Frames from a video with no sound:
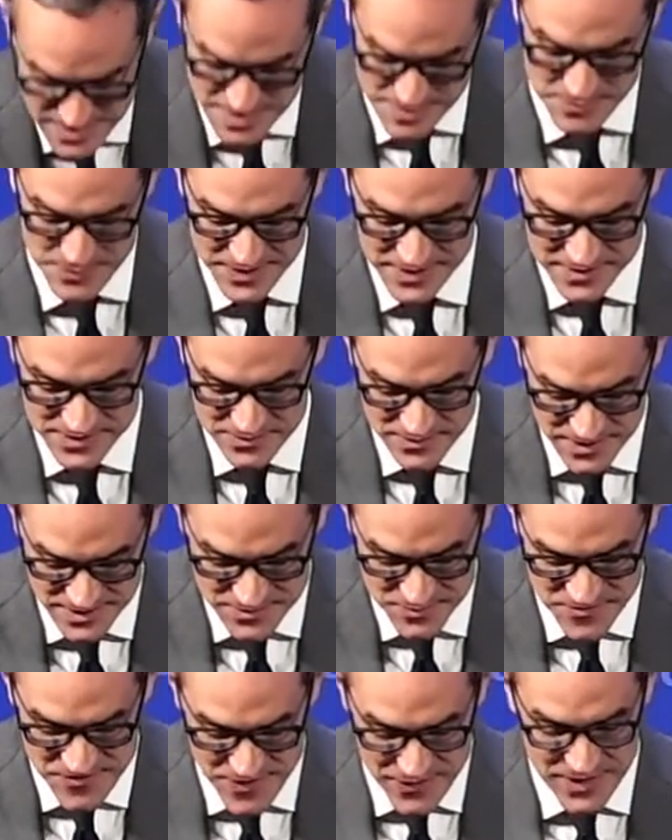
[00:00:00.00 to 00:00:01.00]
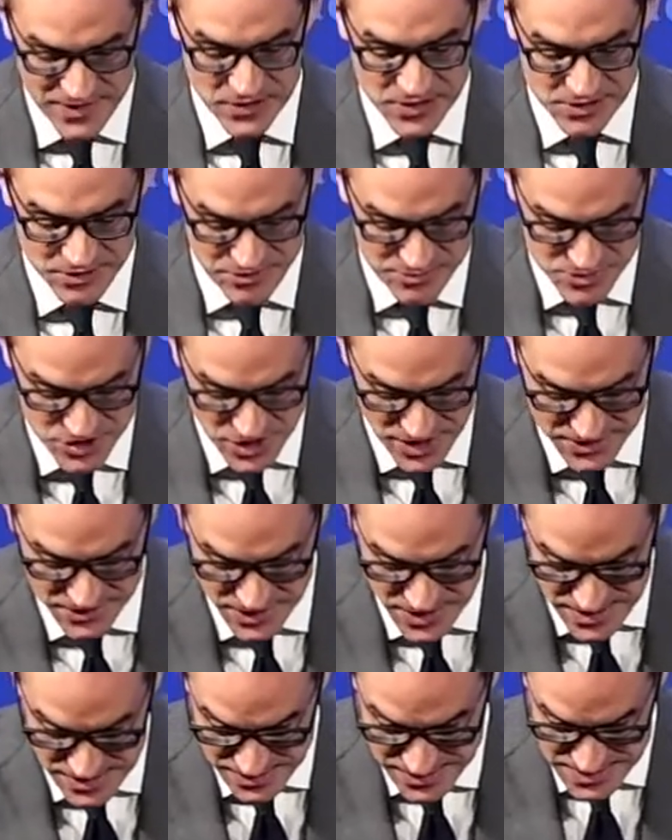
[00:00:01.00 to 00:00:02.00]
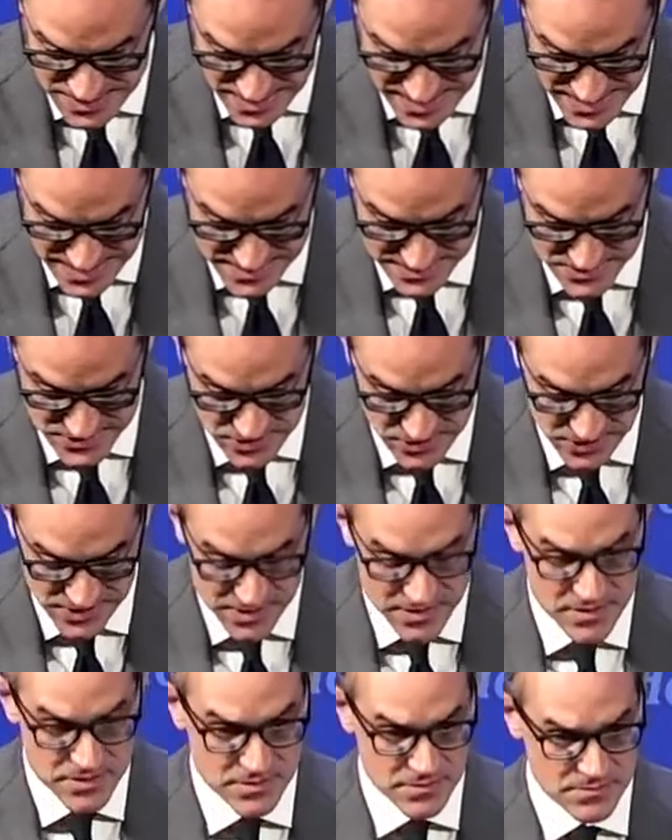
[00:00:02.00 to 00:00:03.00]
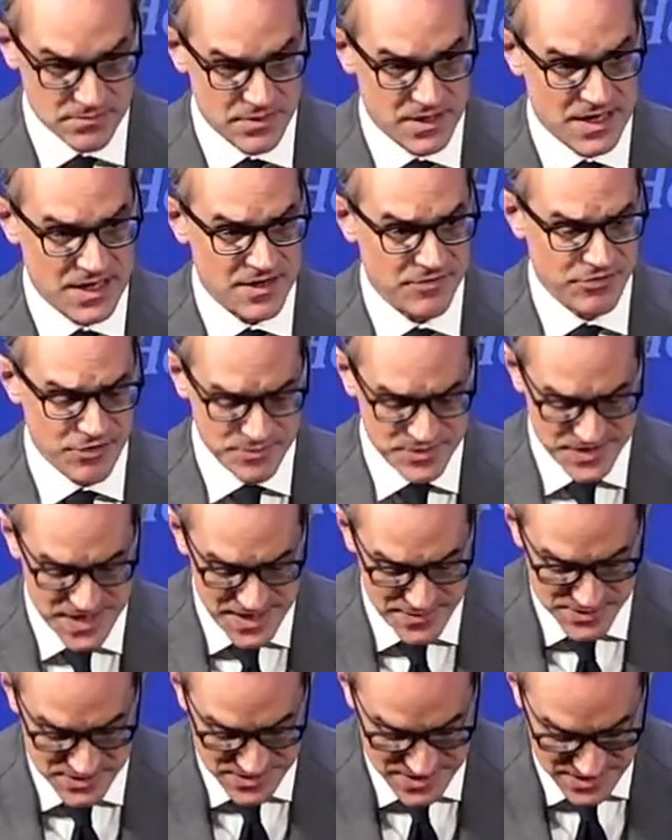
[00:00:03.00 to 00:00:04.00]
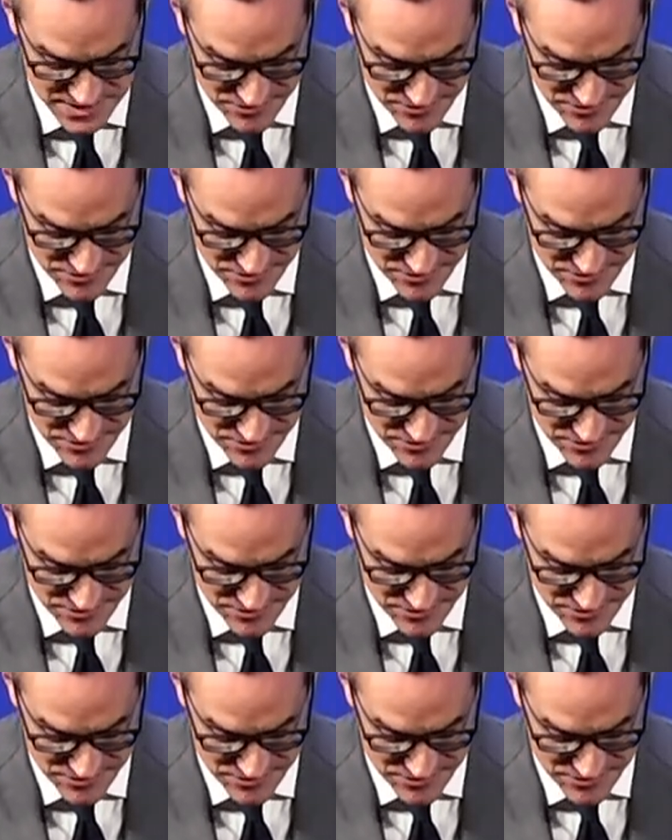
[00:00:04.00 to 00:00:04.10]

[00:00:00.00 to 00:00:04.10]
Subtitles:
but it's very clear from John Locke, and it's clear from statements that the